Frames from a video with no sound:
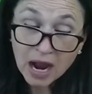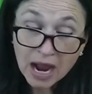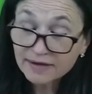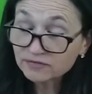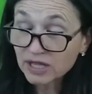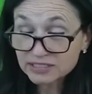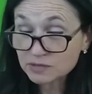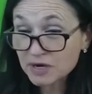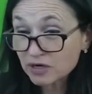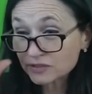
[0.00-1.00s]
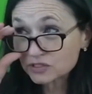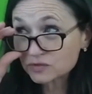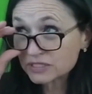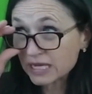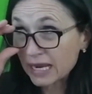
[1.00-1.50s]
I have lots of parents
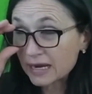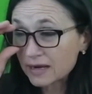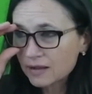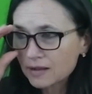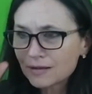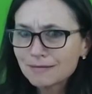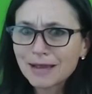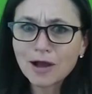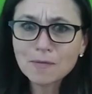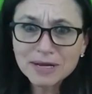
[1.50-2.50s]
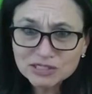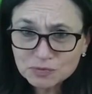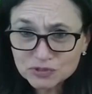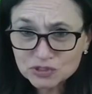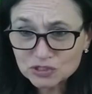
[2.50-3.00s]
who say, how am I
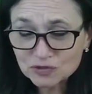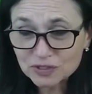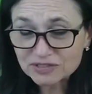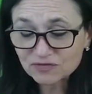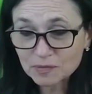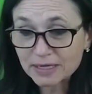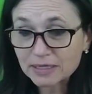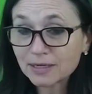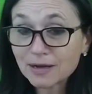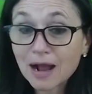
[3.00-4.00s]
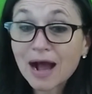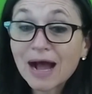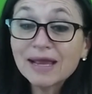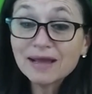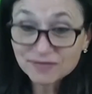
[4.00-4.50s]
supposed to do this for my kid?
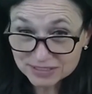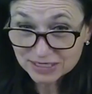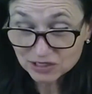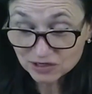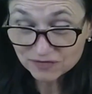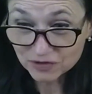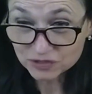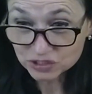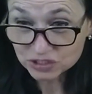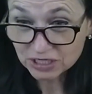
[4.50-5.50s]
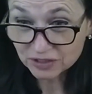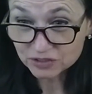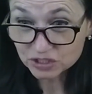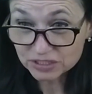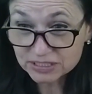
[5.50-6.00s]
I have executive function
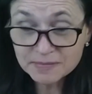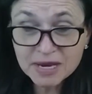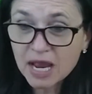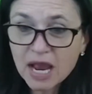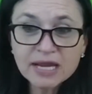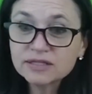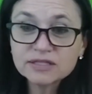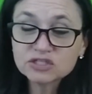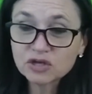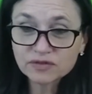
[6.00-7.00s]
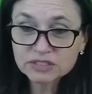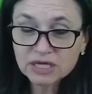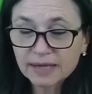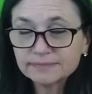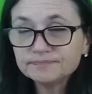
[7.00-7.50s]
challenges. I mean, I get this all the
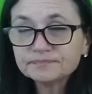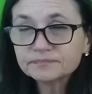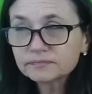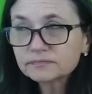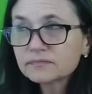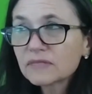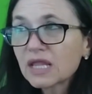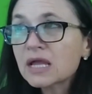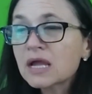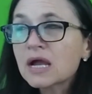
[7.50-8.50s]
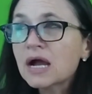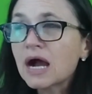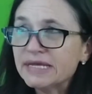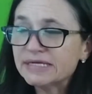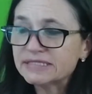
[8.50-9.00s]
time,
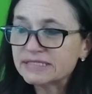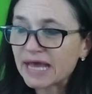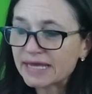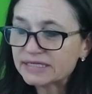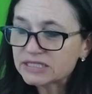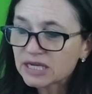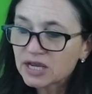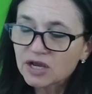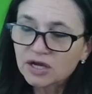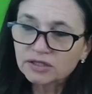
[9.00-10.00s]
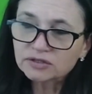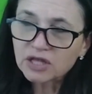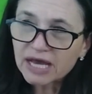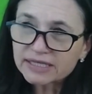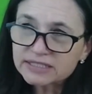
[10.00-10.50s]
is that
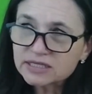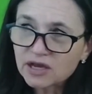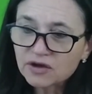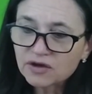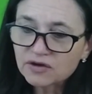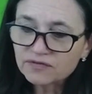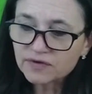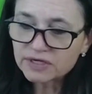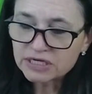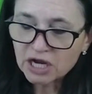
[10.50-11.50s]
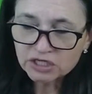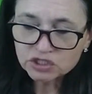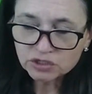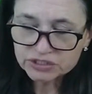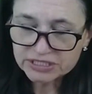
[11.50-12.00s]
lots of young
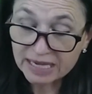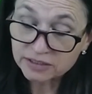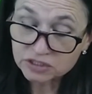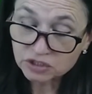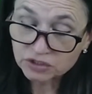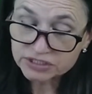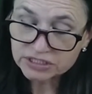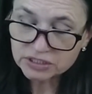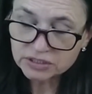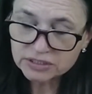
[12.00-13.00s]
adults and adults,